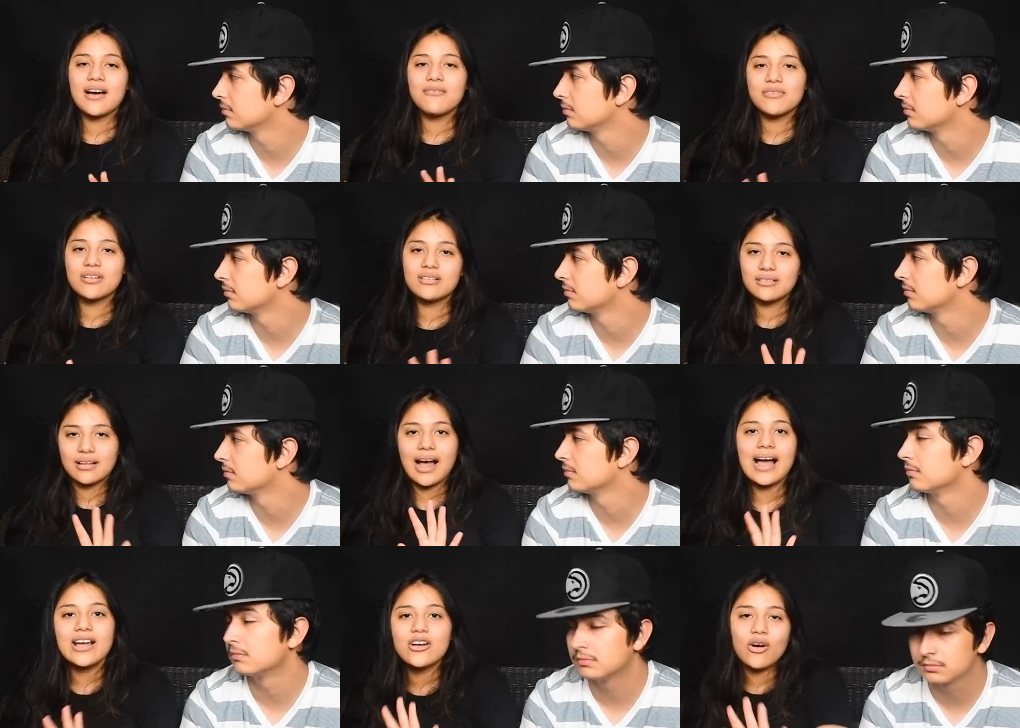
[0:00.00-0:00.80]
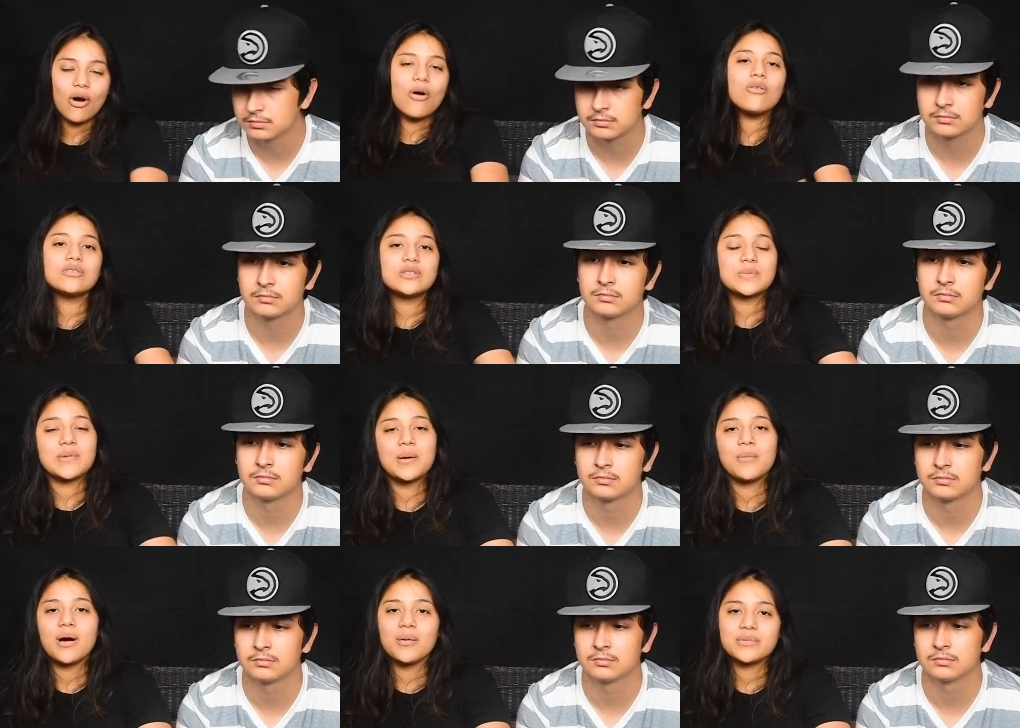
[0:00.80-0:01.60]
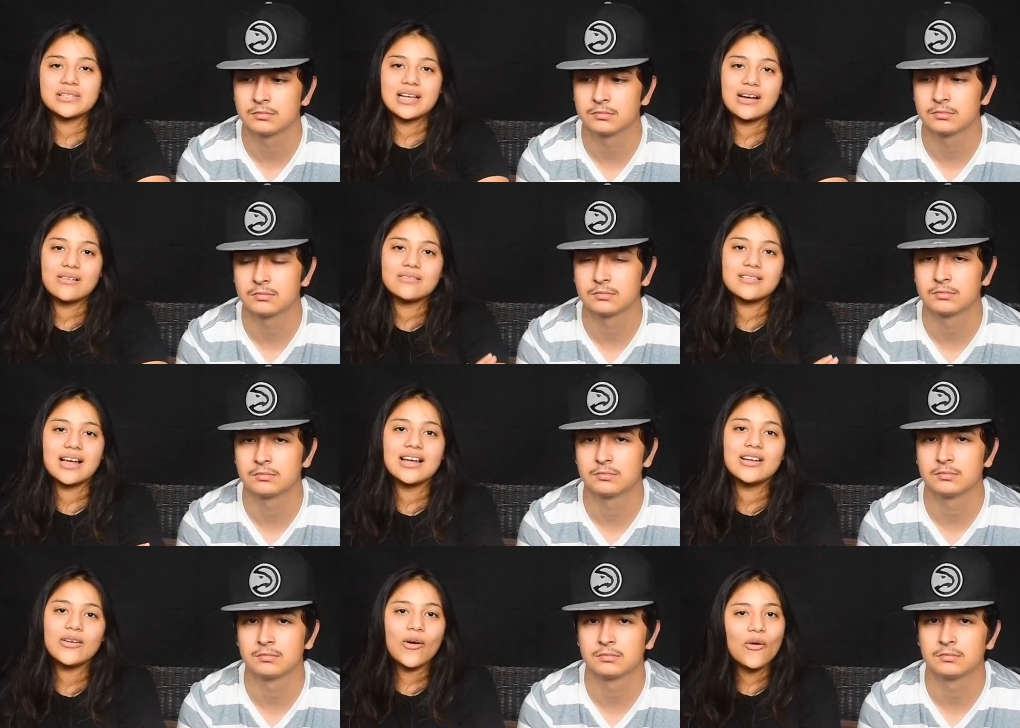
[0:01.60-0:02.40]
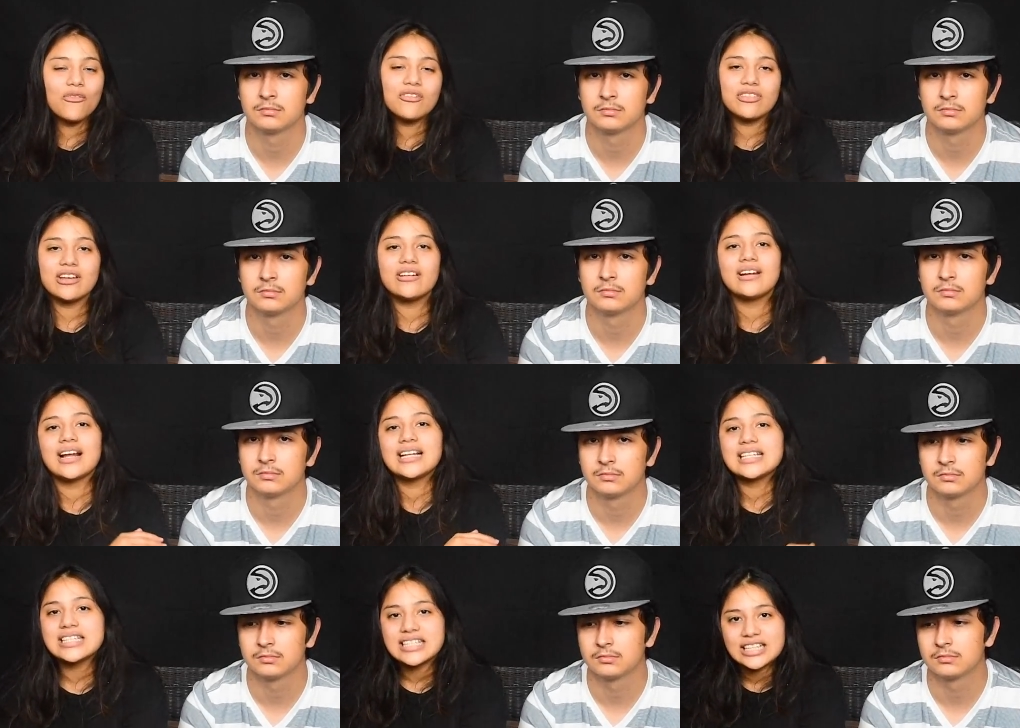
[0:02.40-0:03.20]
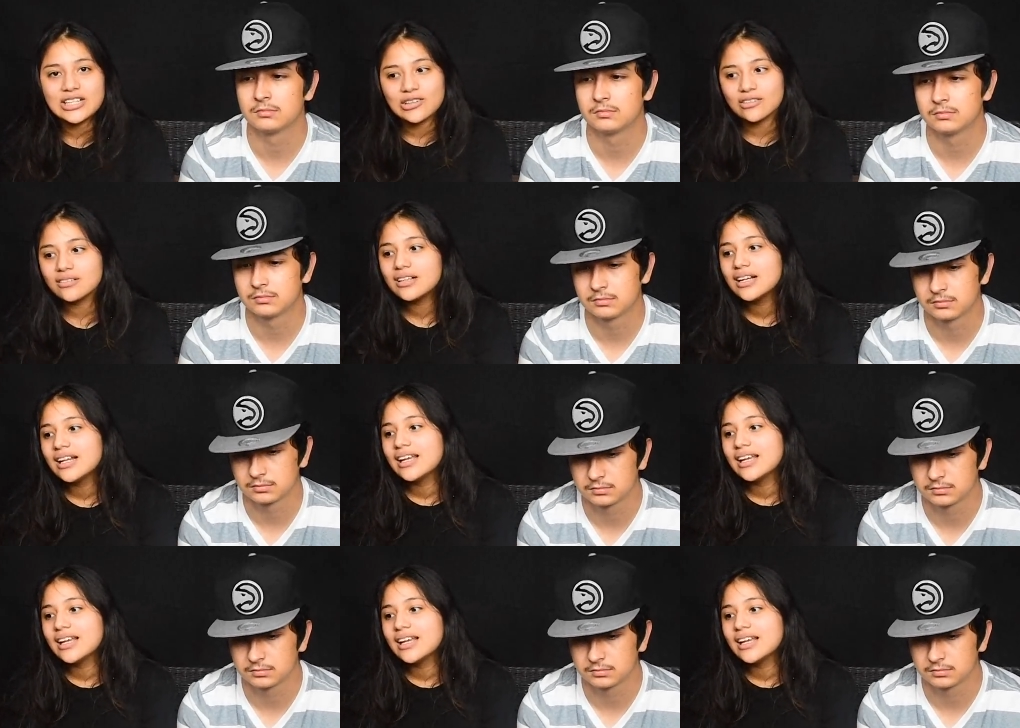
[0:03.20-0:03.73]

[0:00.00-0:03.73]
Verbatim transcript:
Speaker 1: I've I go to my mom's house. I go over there and I chill.